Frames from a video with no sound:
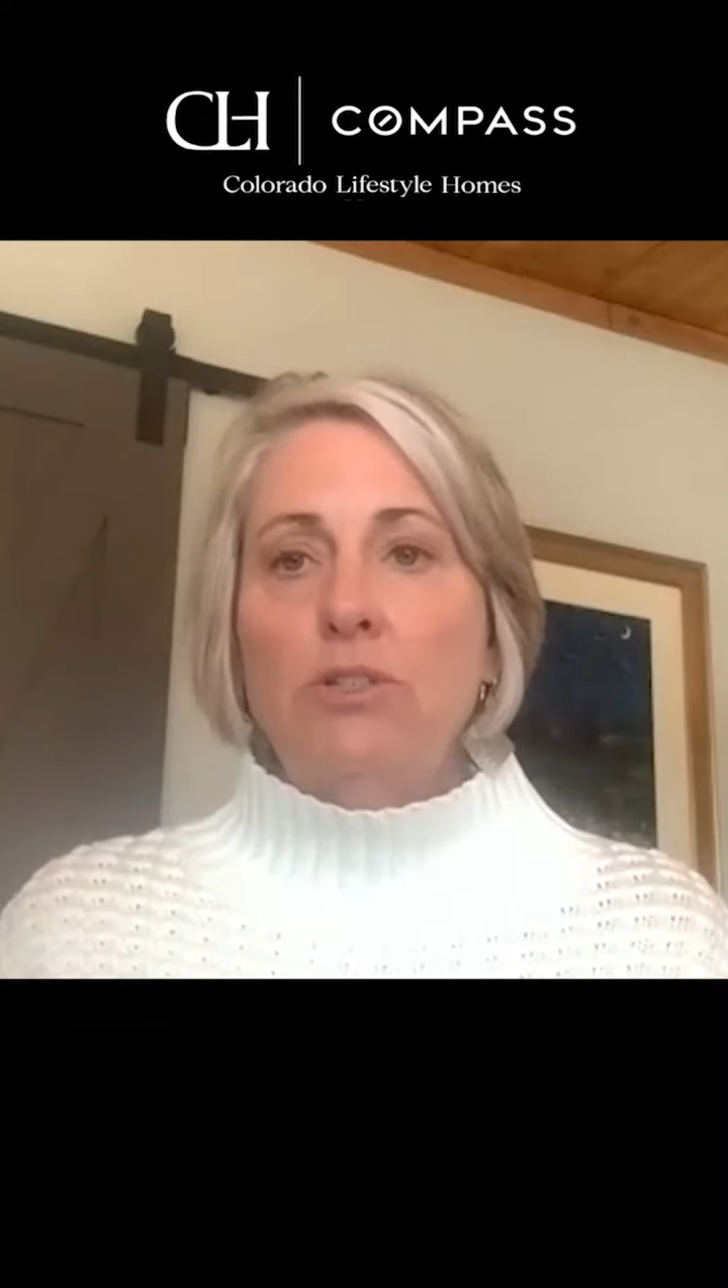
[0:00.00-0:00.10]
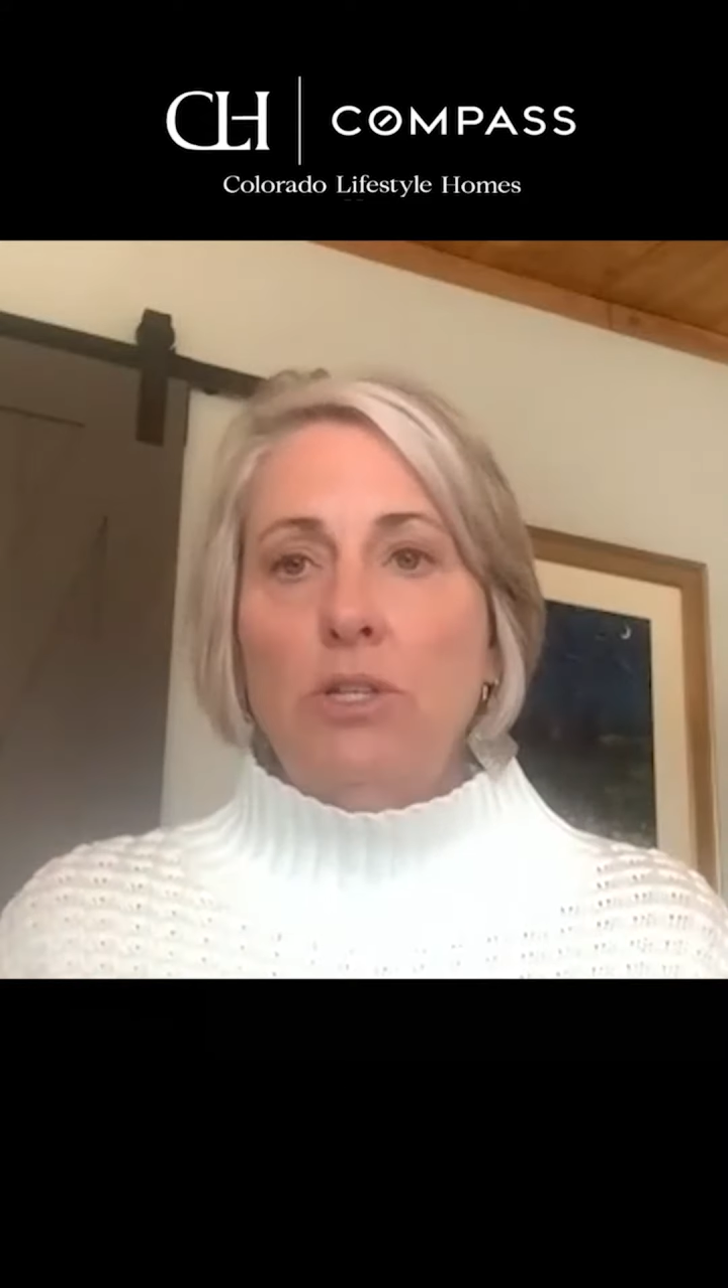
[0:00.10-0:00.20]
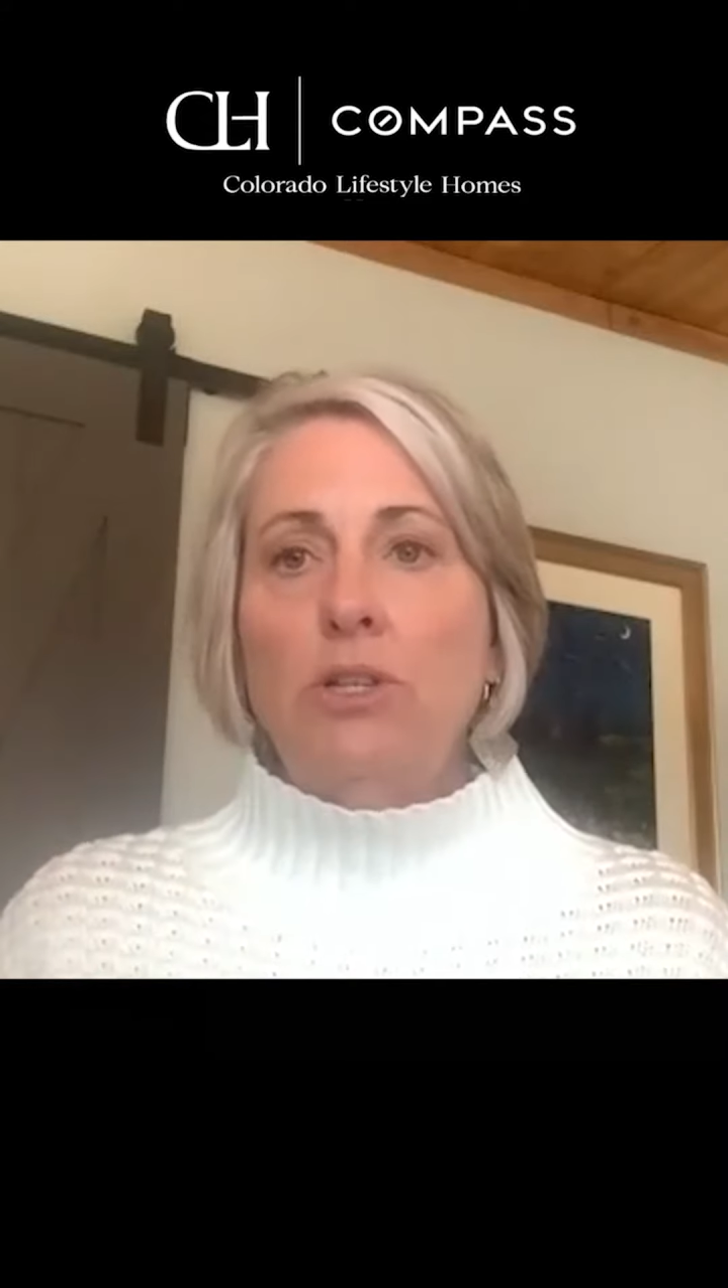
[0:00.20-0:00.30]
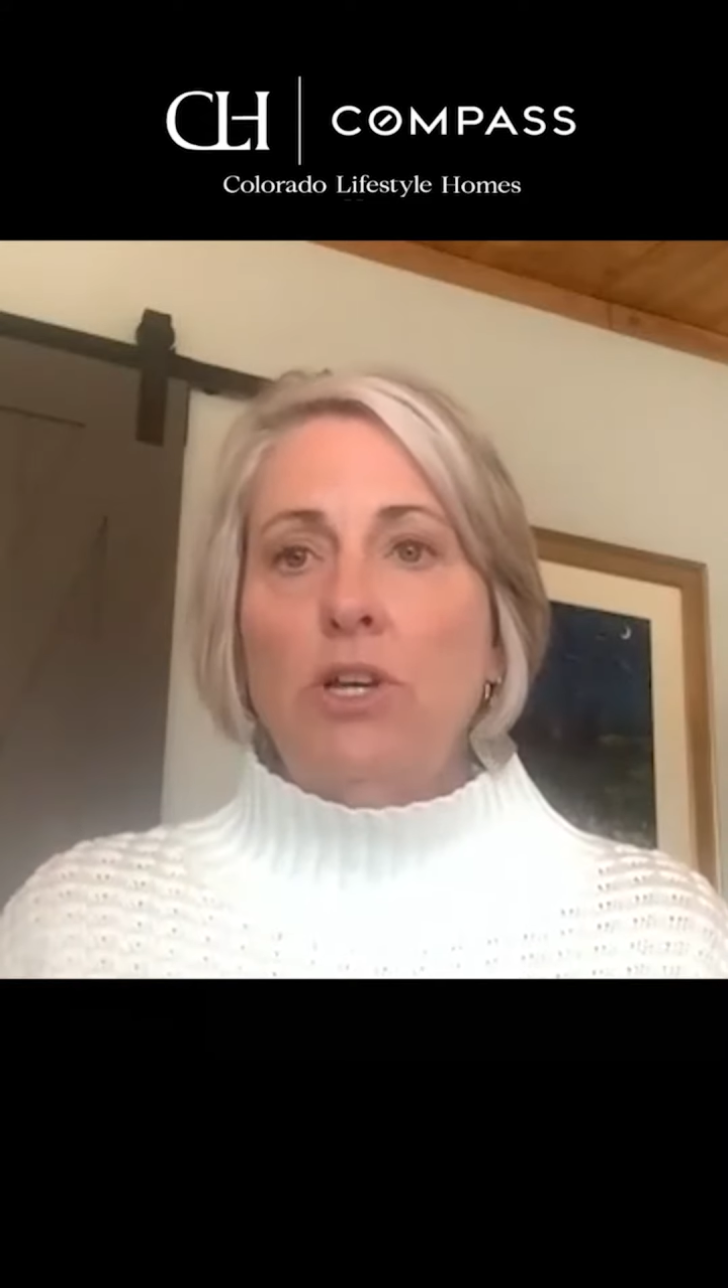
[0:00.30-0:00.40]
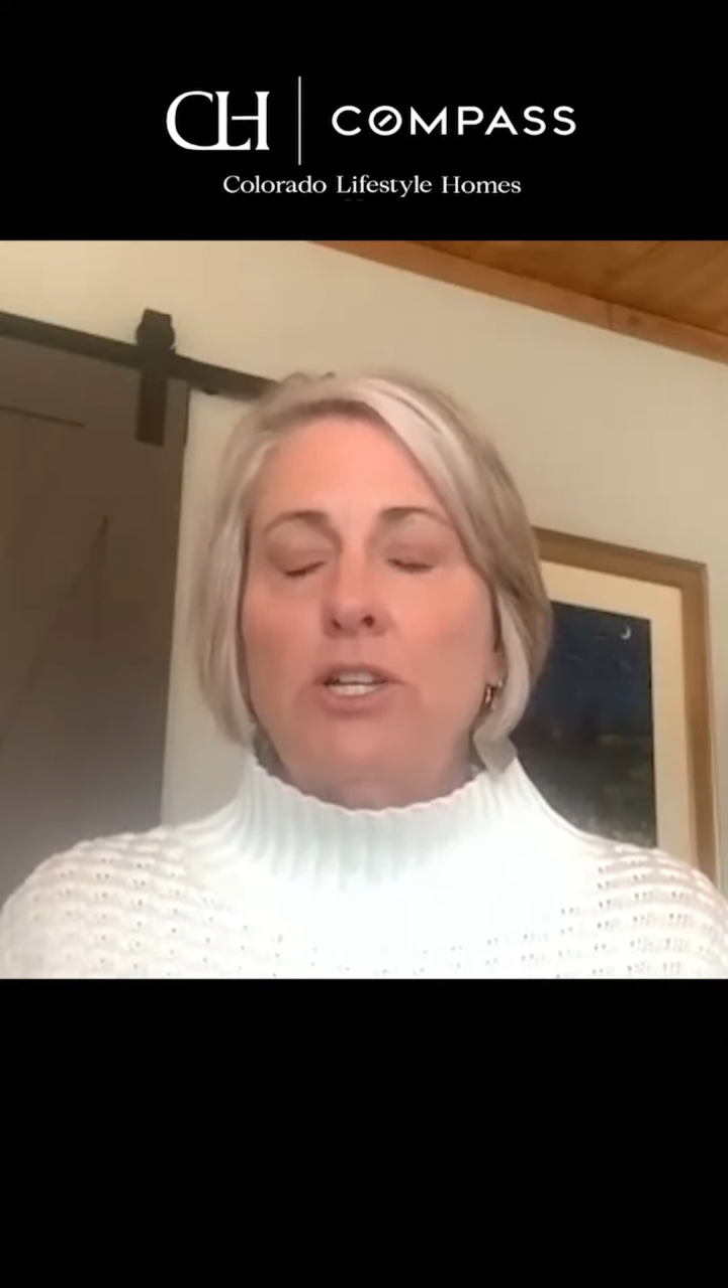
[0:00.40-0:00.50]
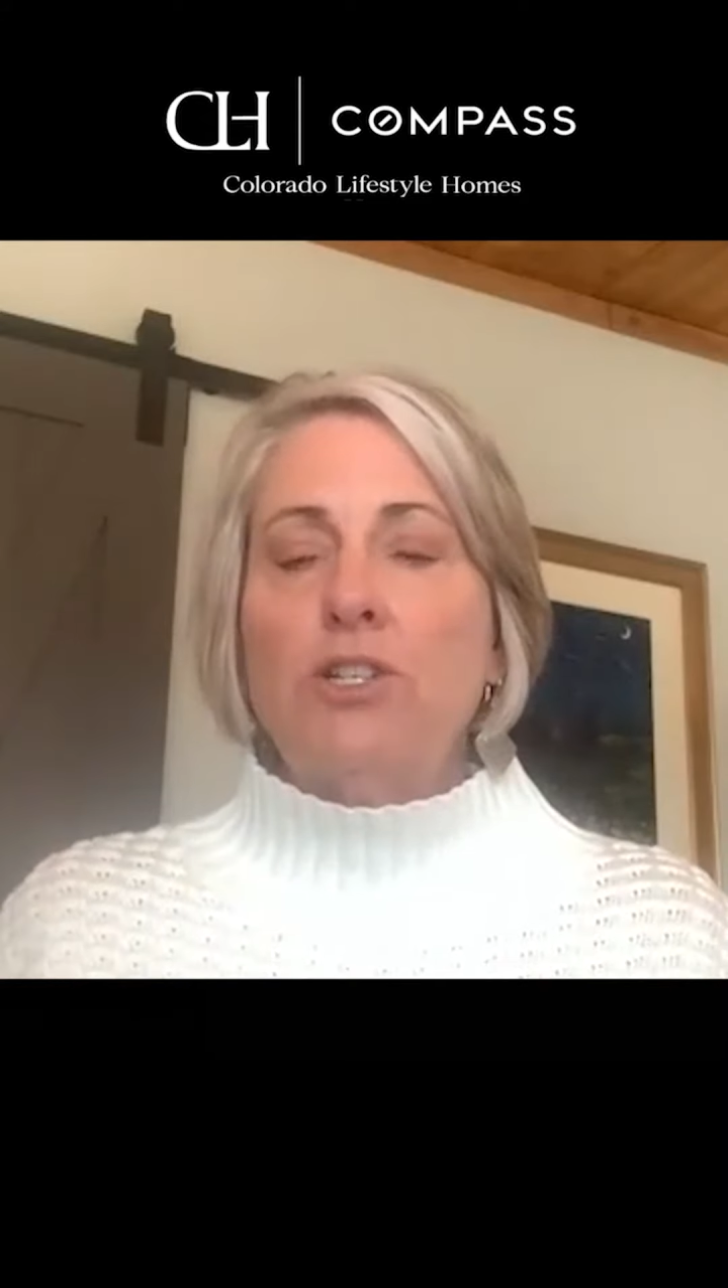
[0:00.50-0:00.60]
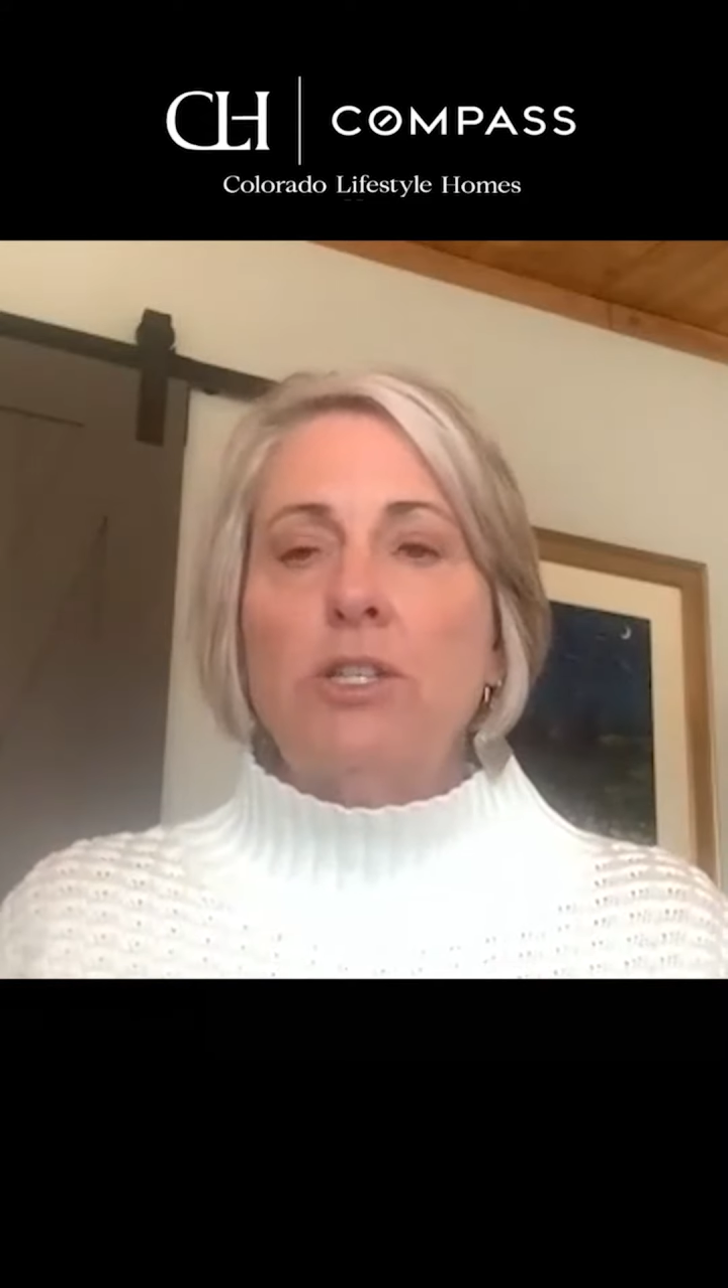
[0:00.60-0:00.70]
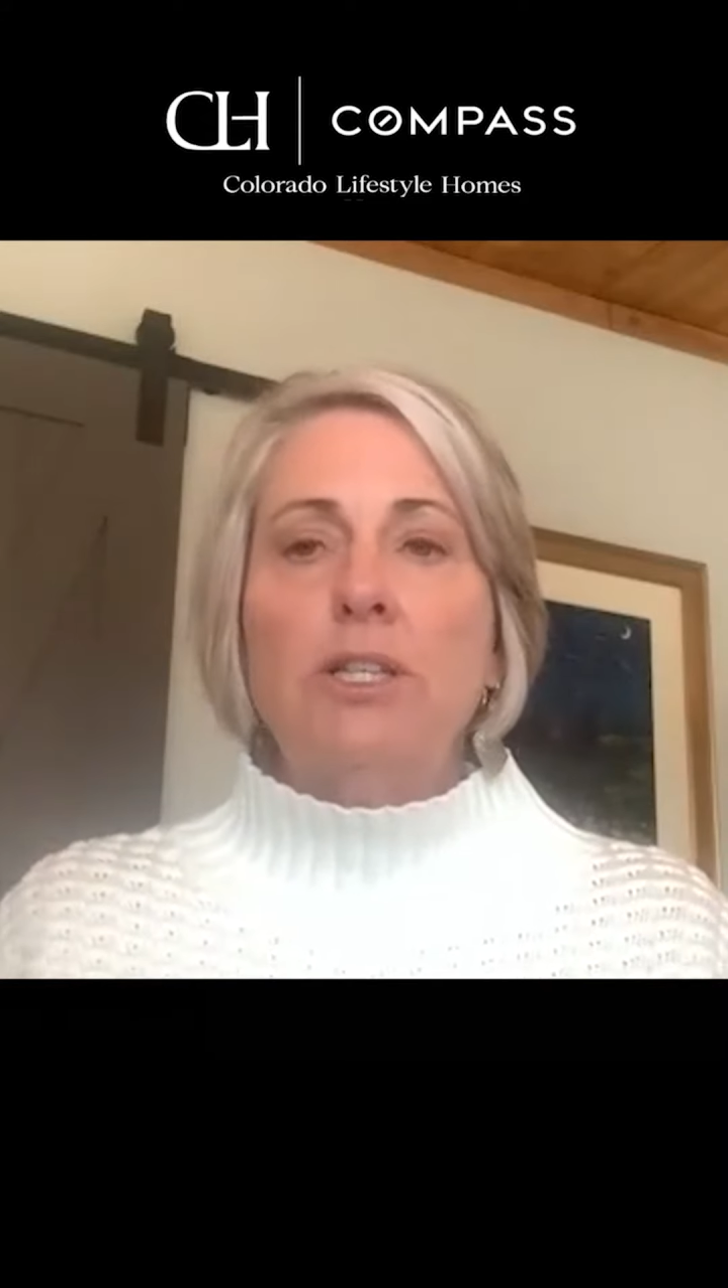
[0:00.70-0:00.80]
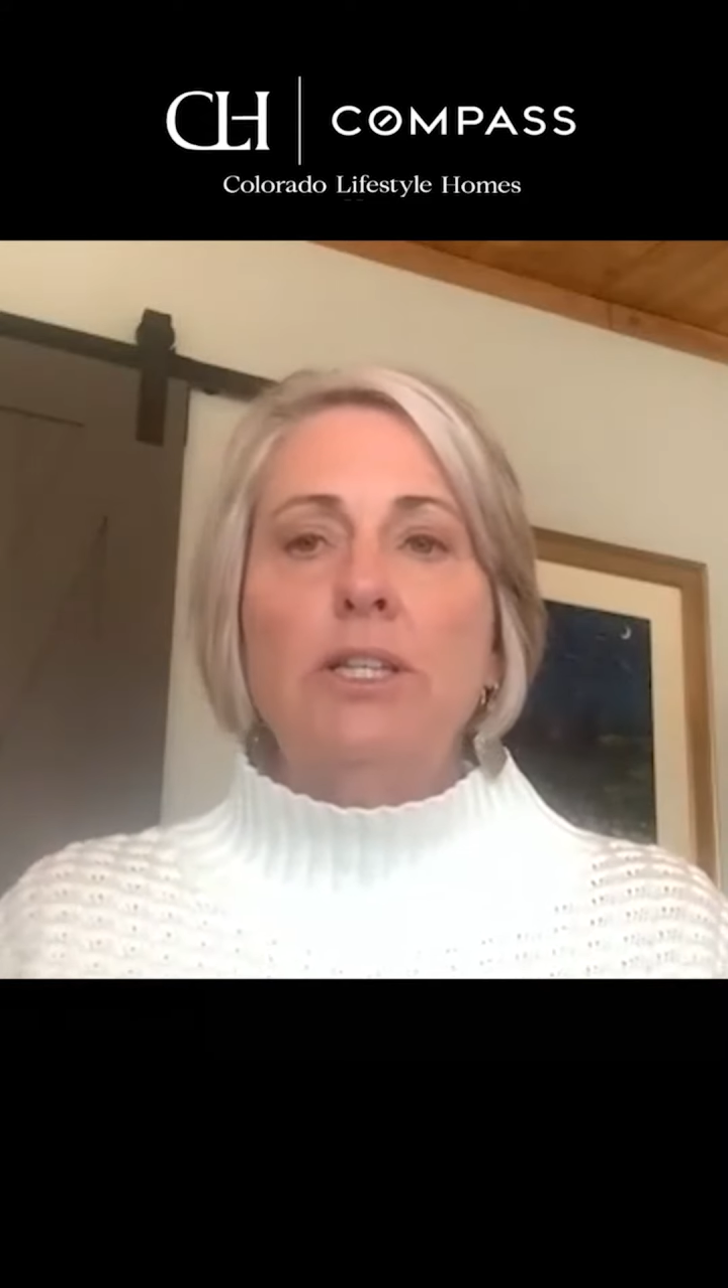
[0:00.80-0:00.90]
to launch the